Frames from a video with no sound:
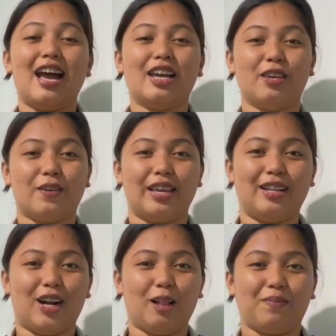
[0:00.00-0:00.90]
You can
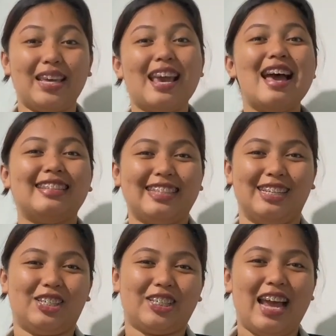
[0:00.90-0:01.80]
call me
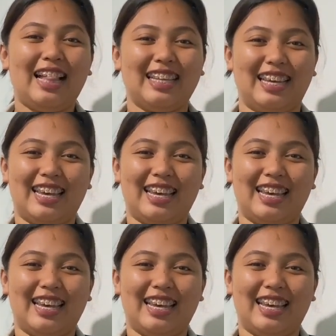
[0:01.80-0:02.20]
Teacher Ely.